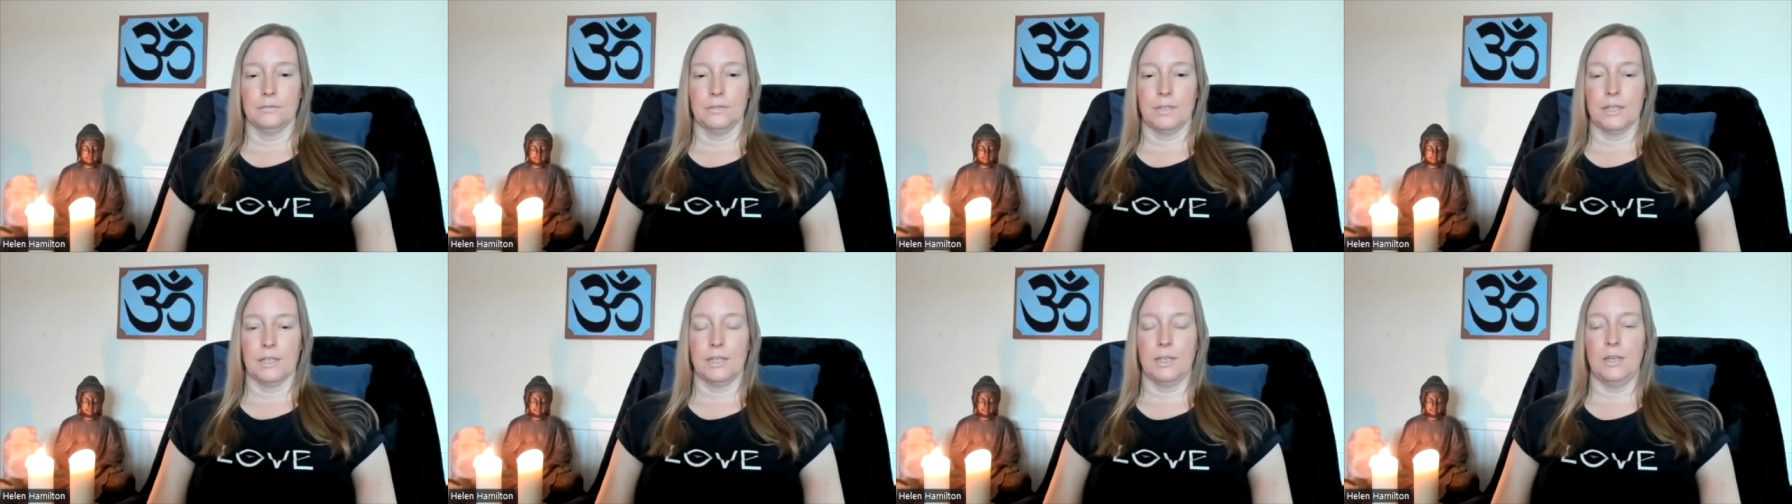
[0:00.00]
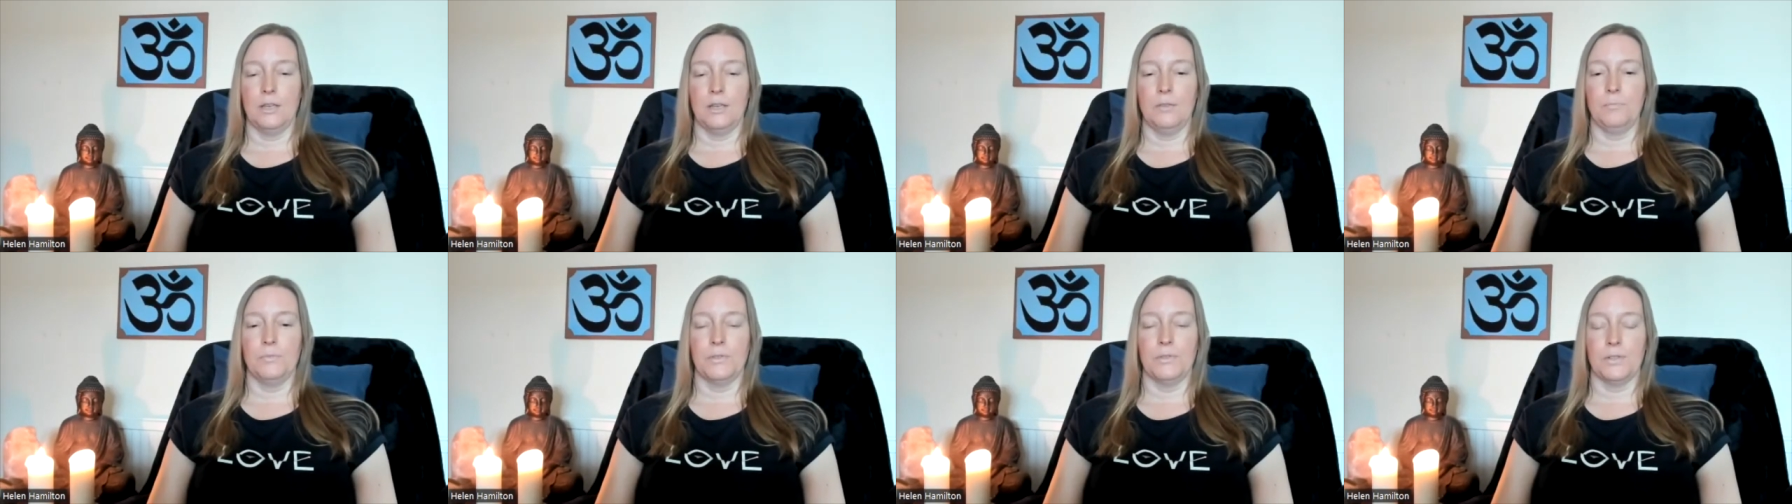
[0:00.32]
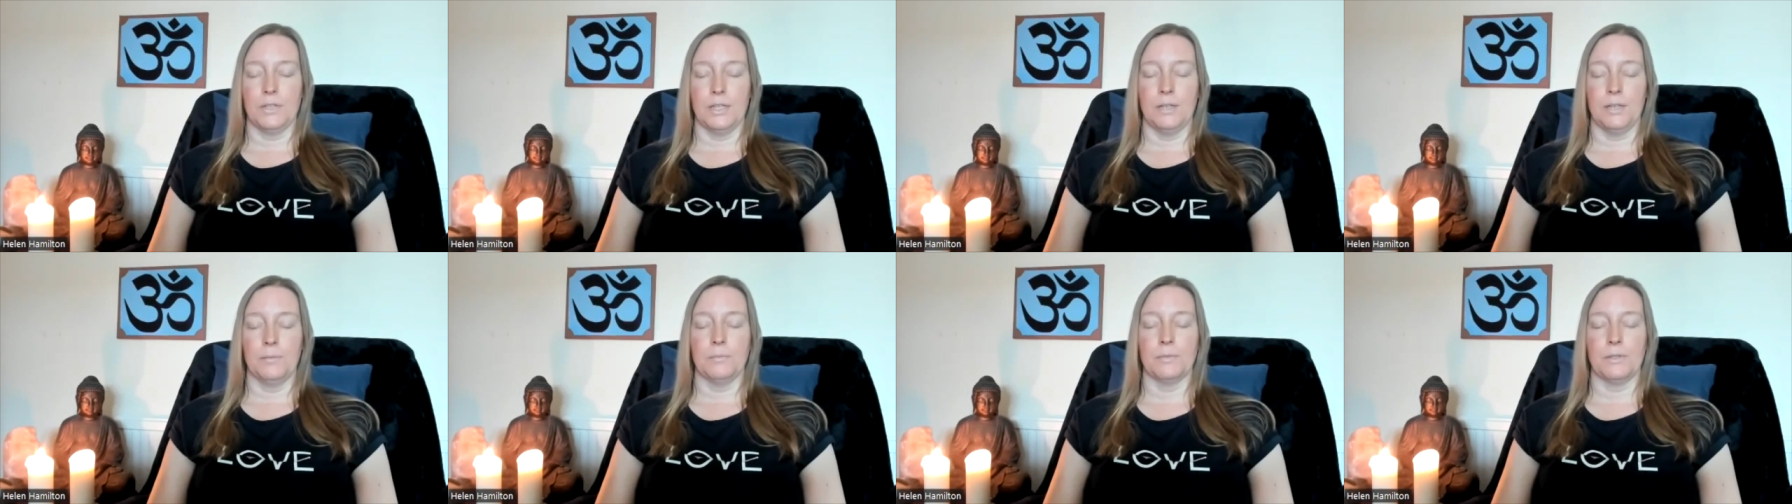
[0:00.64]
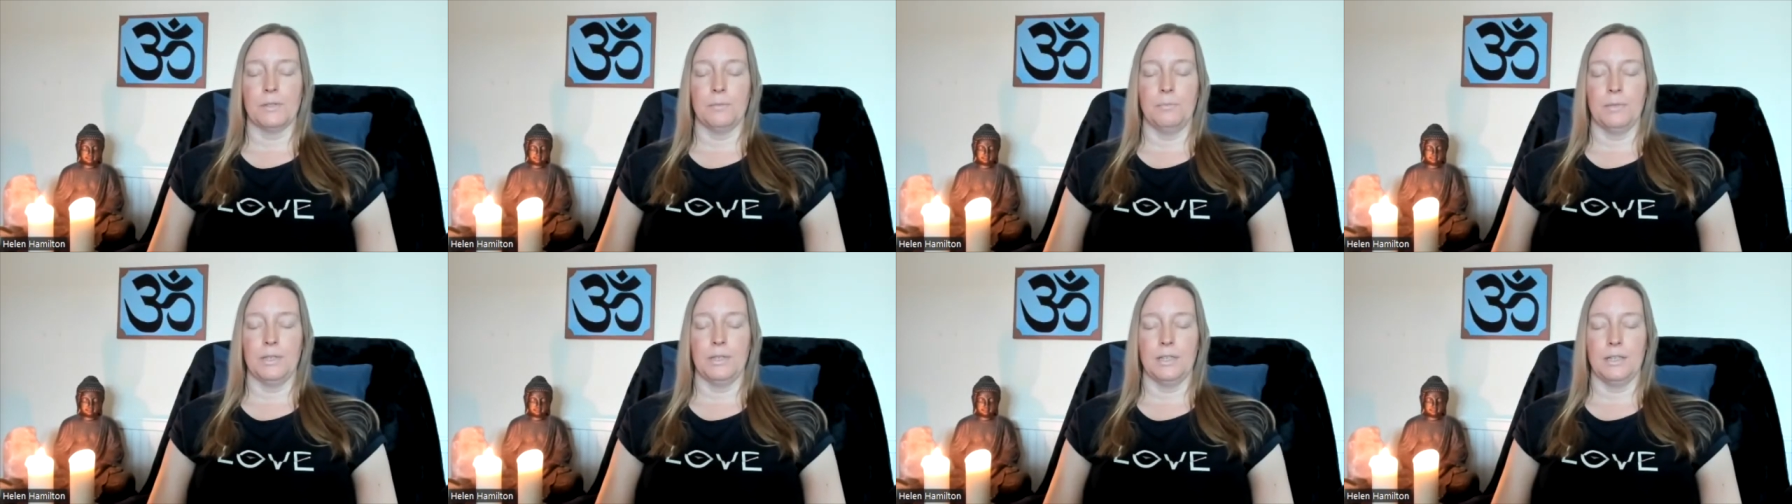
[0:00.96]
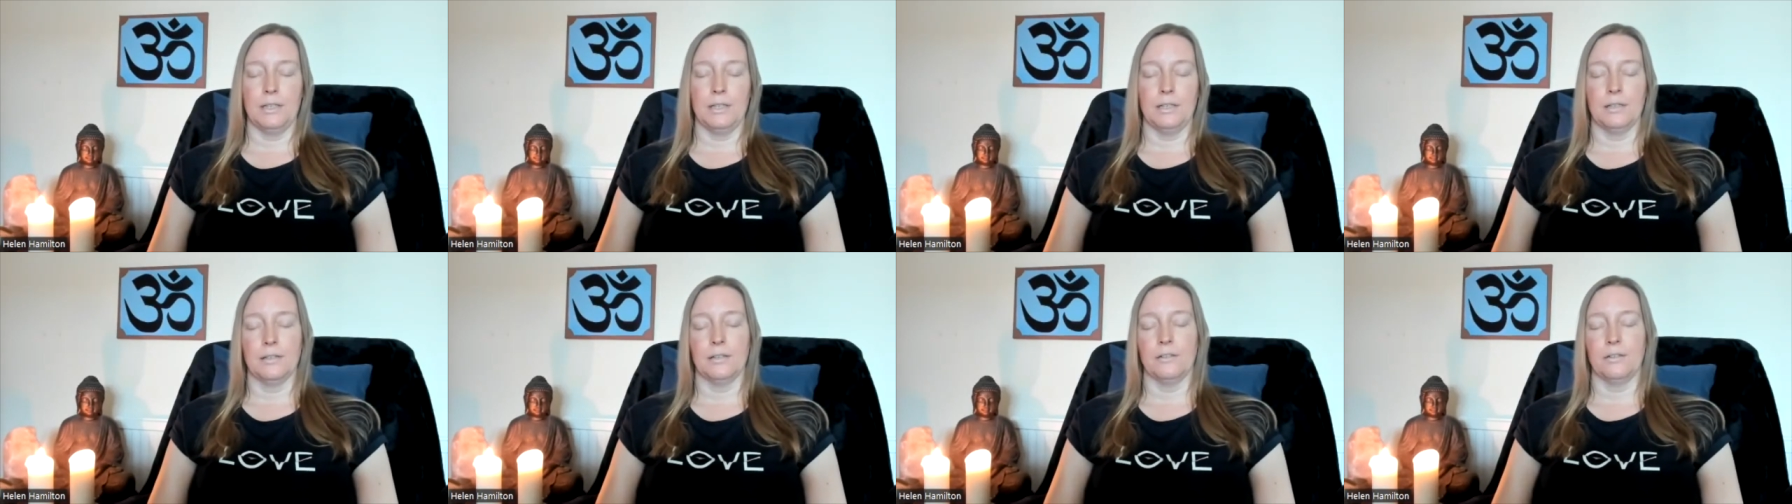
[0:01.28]
I keep okay. seem to
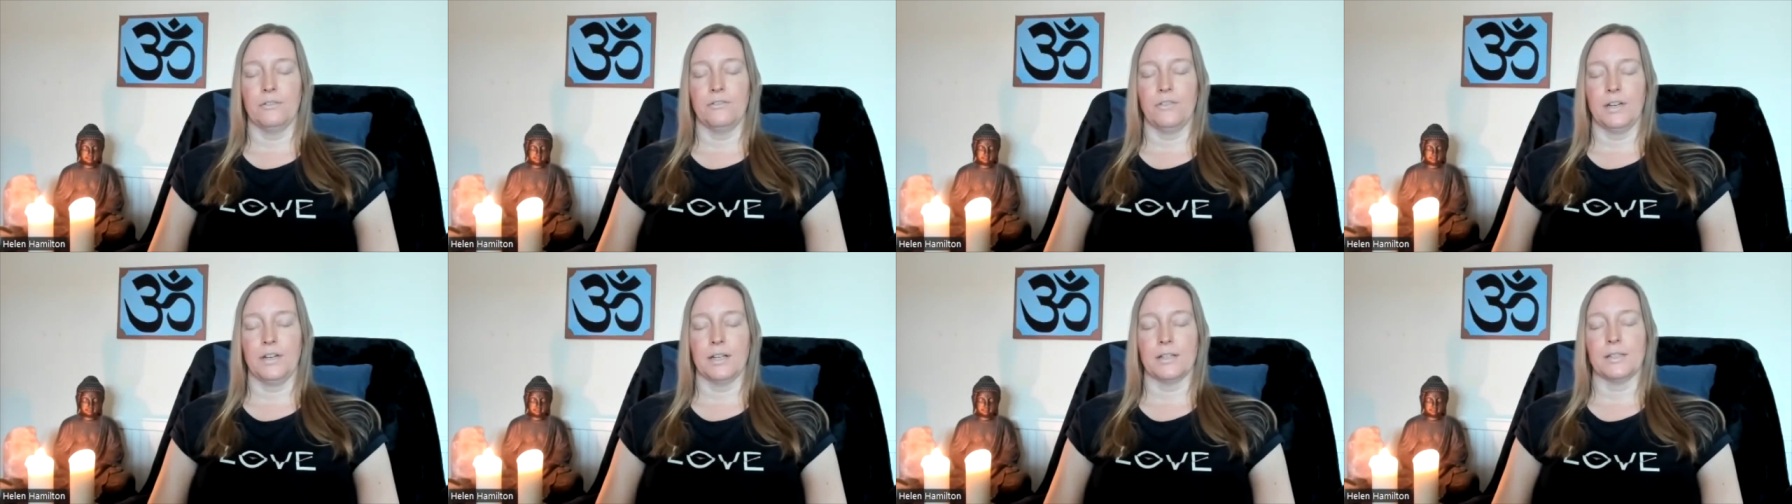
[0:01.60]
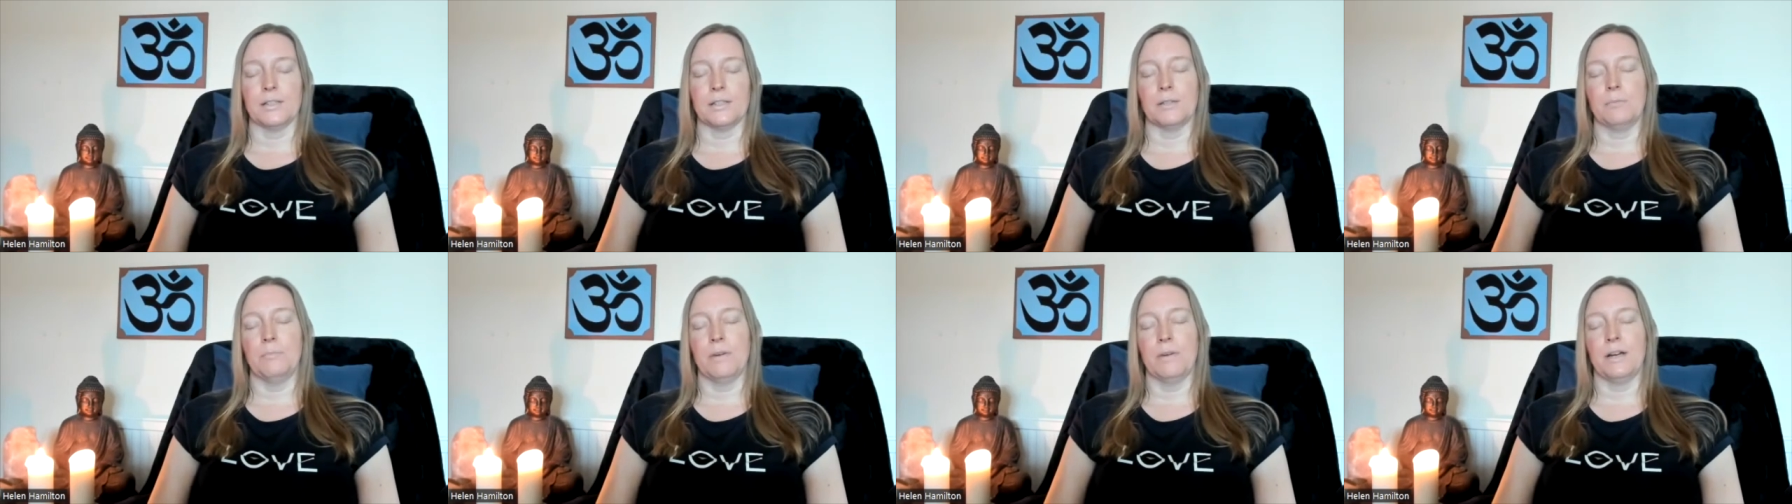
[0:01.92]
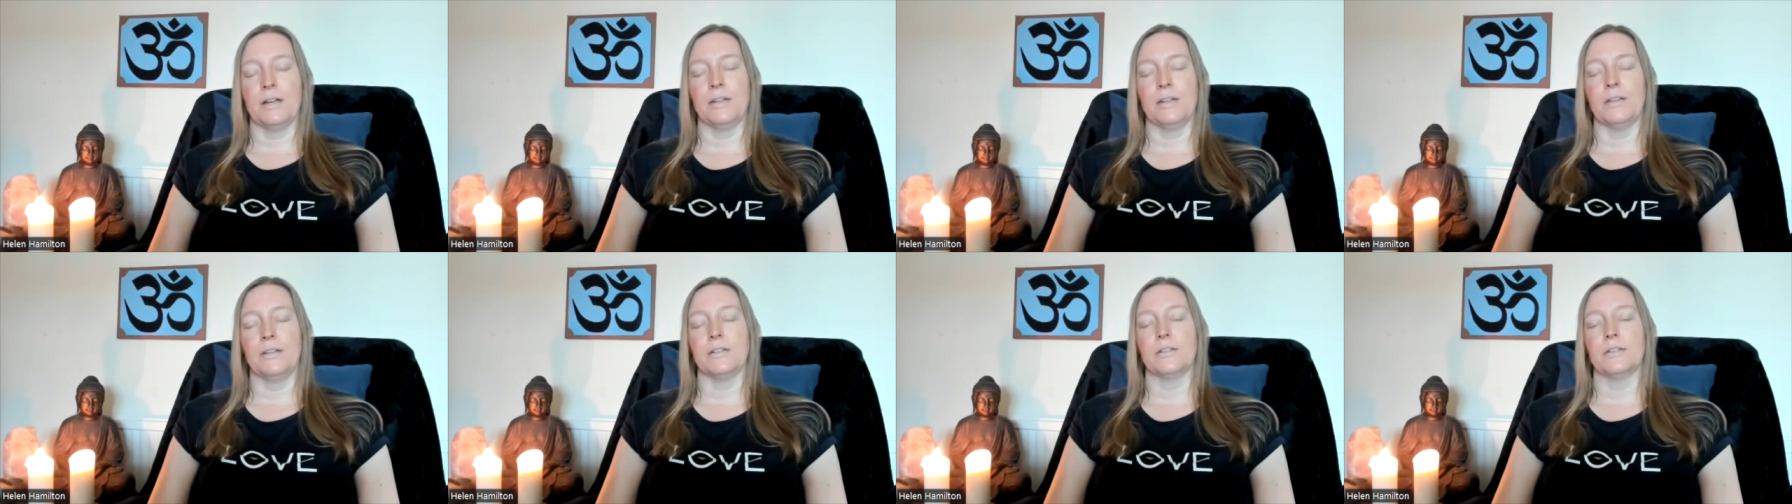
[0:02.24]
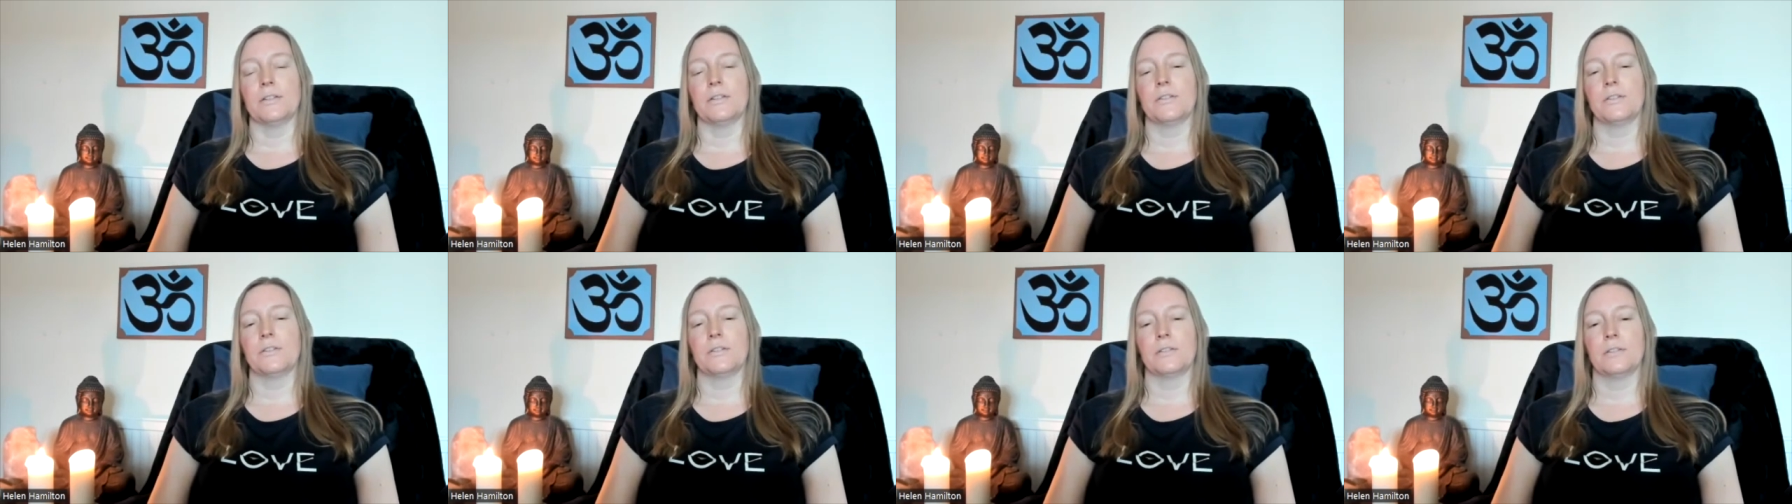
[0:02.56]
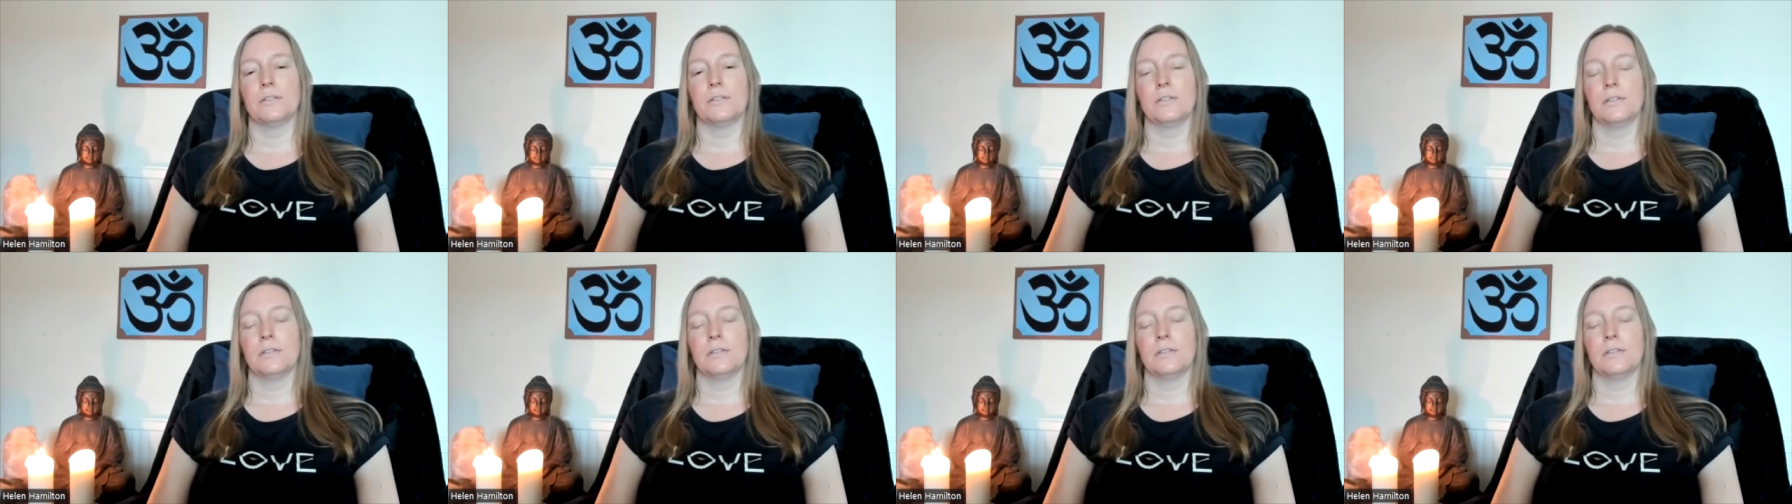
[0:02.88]
be affected by this.